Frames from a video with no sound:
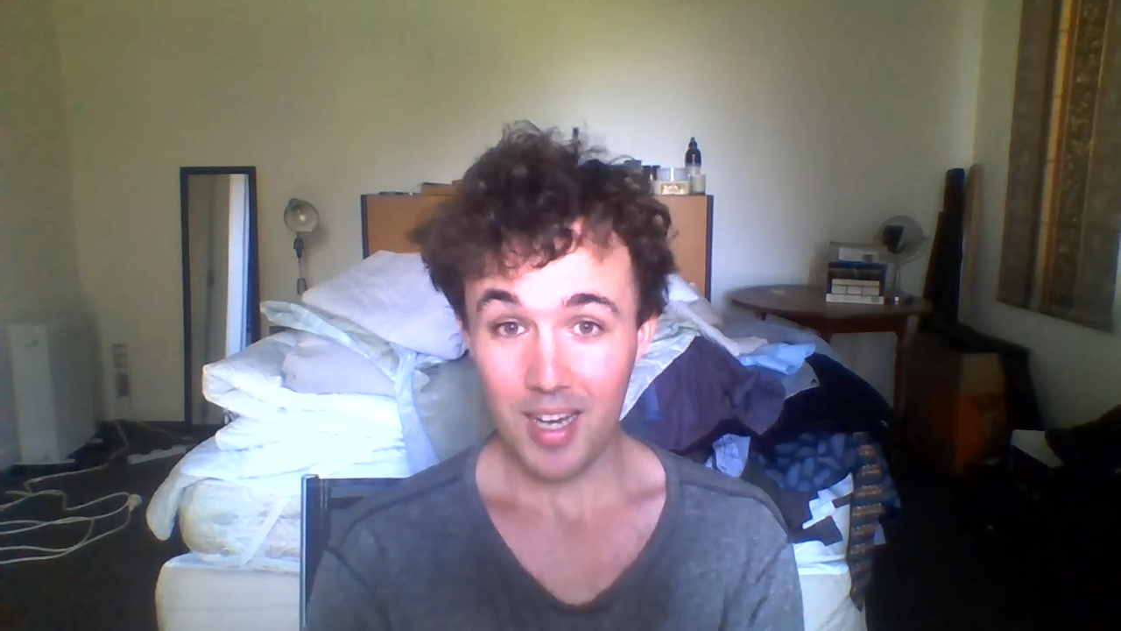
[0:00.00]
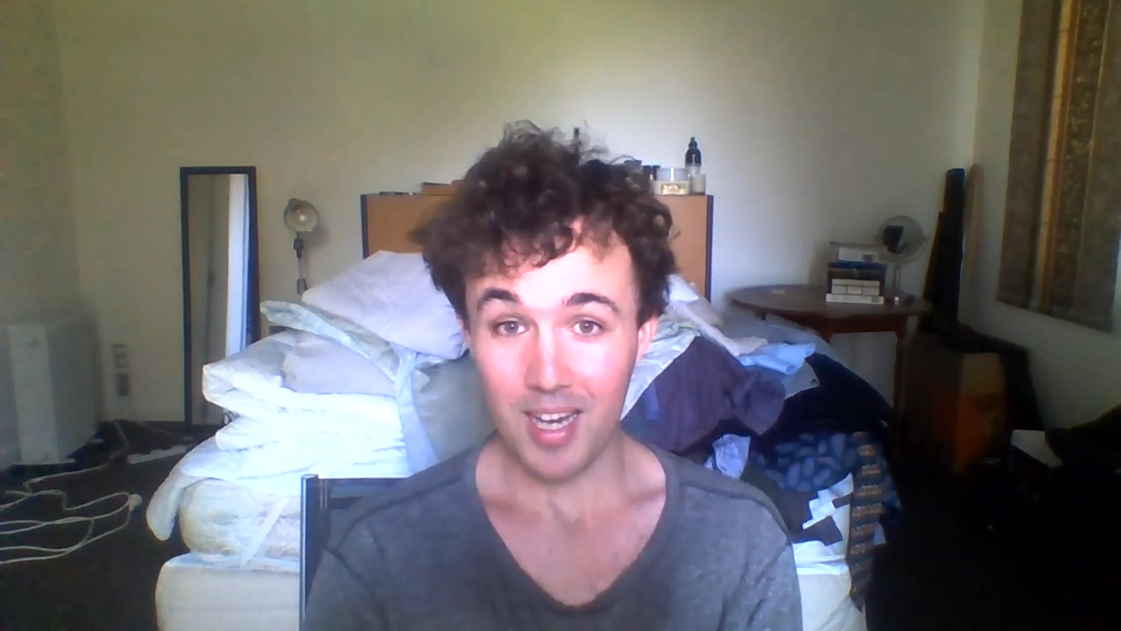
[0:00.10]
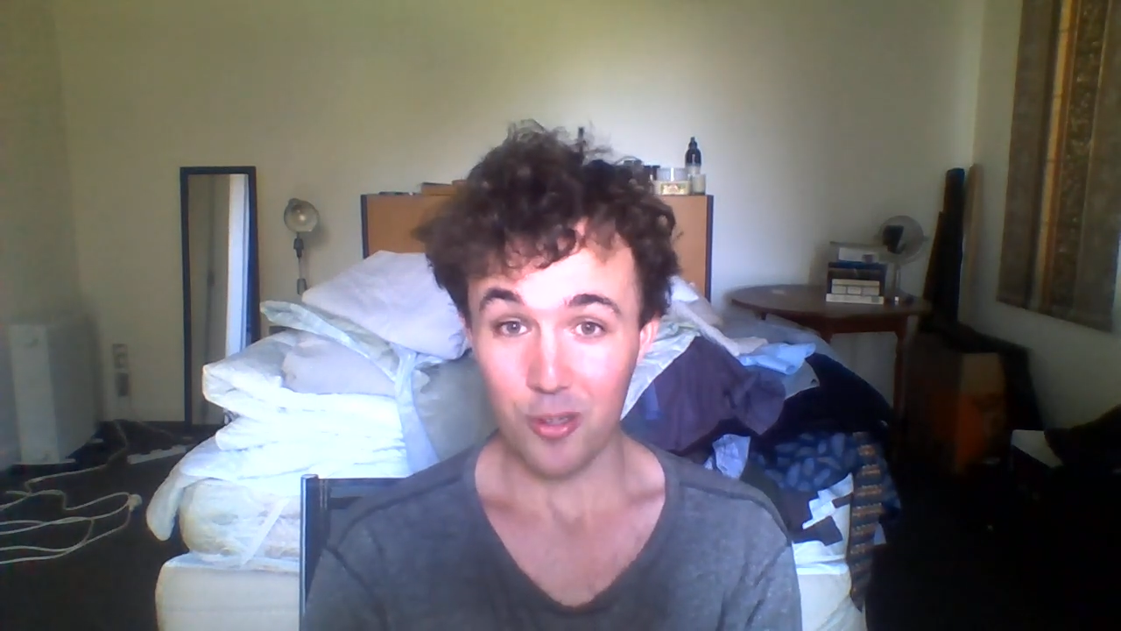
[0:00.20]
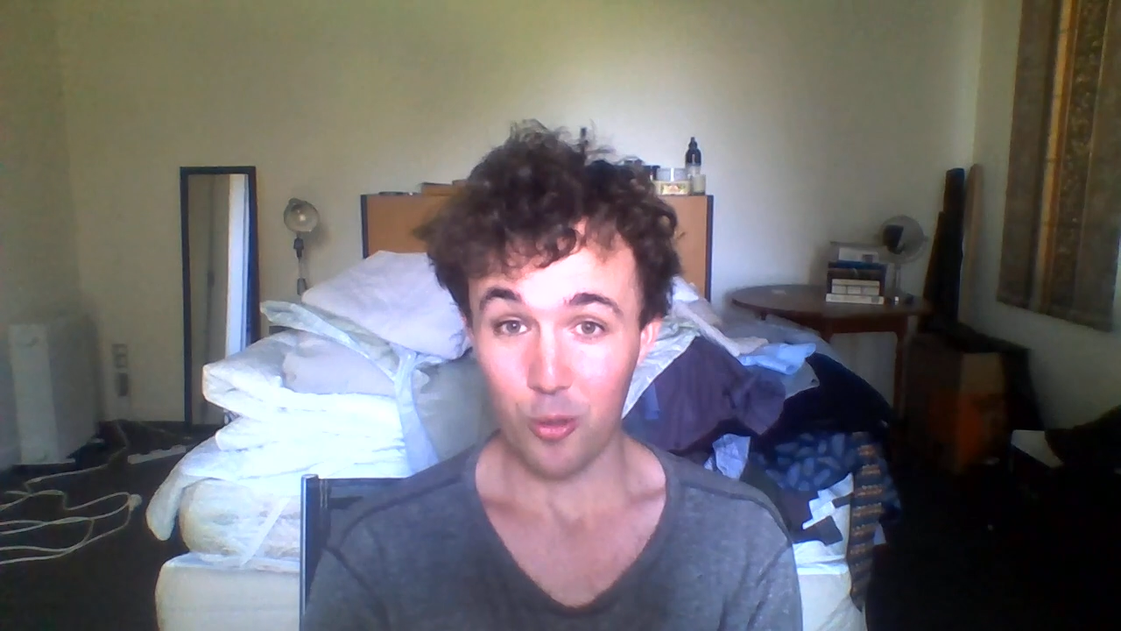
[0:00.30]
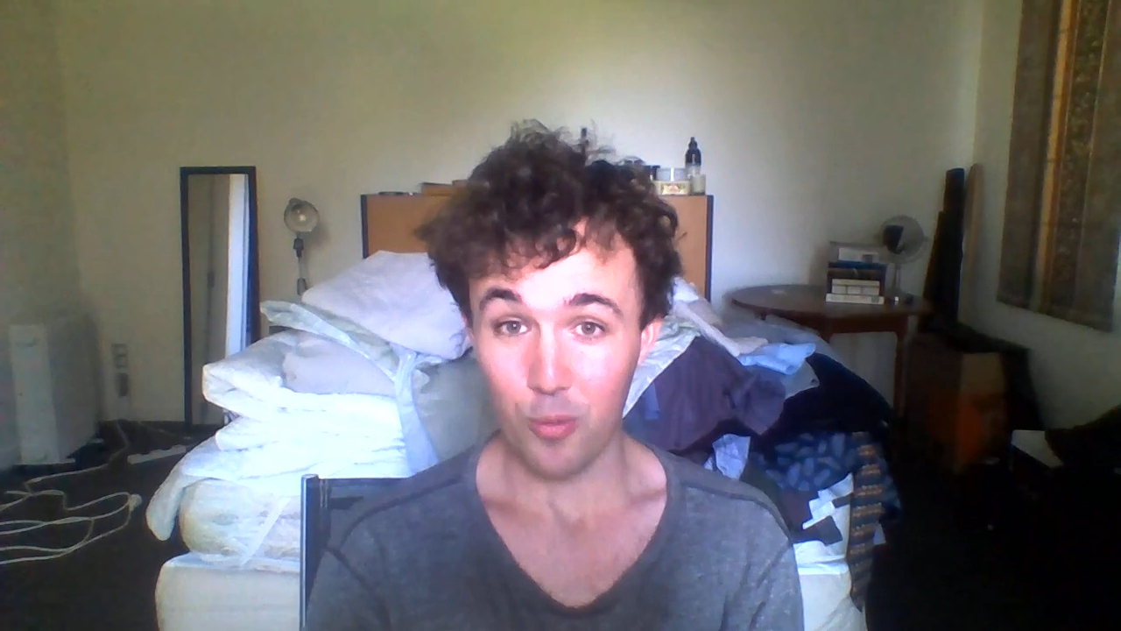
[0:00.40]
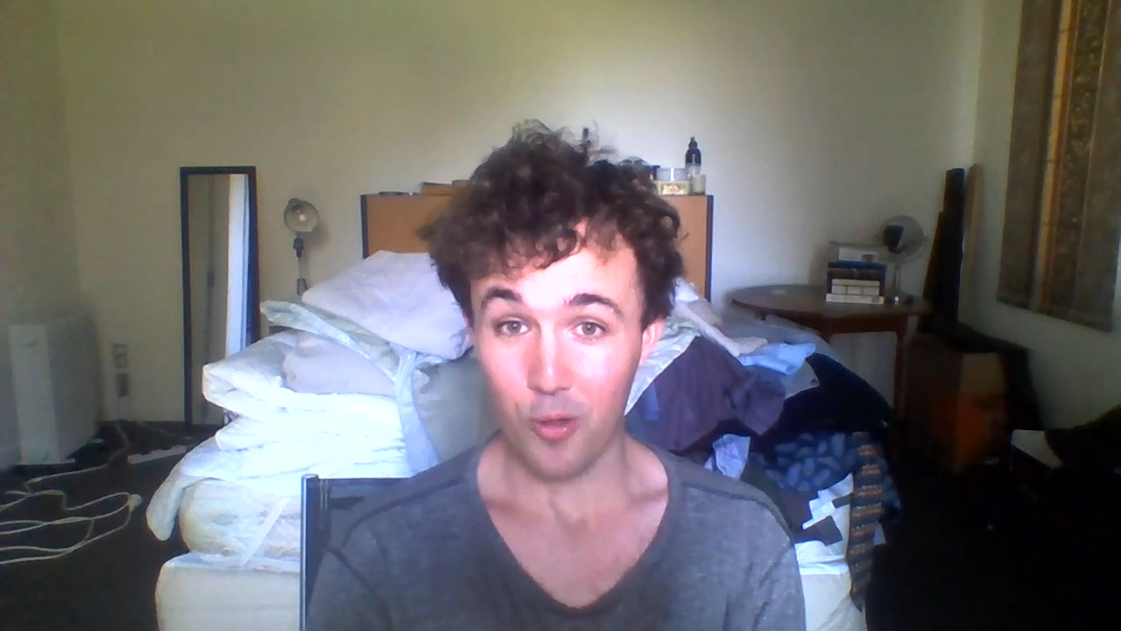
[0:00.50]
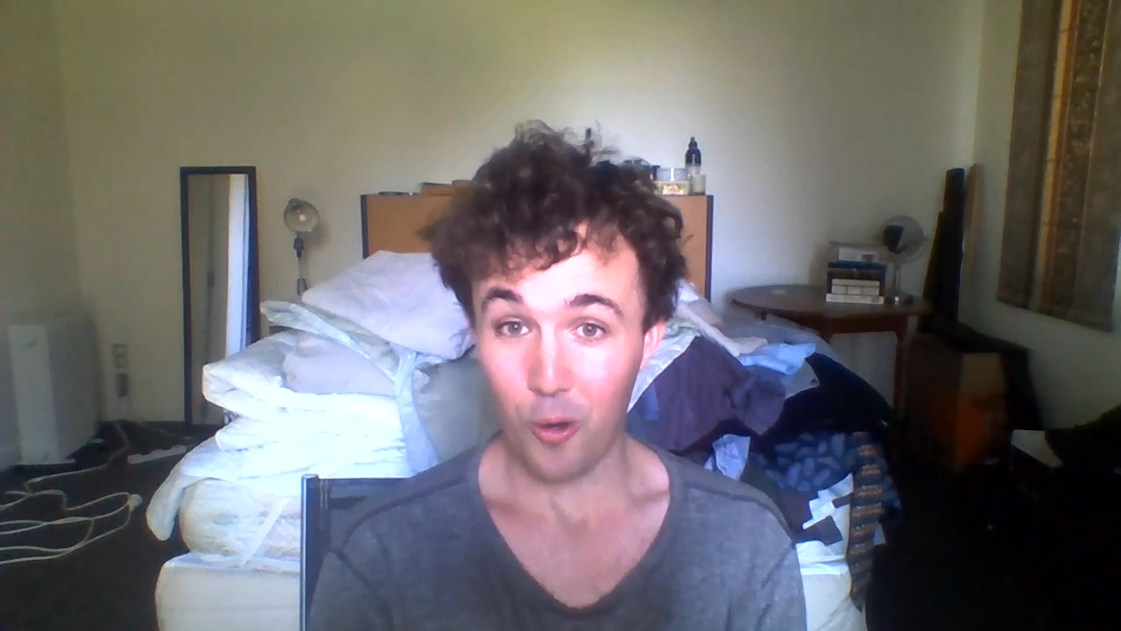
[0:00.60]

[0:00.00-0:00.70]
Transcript: uh, called The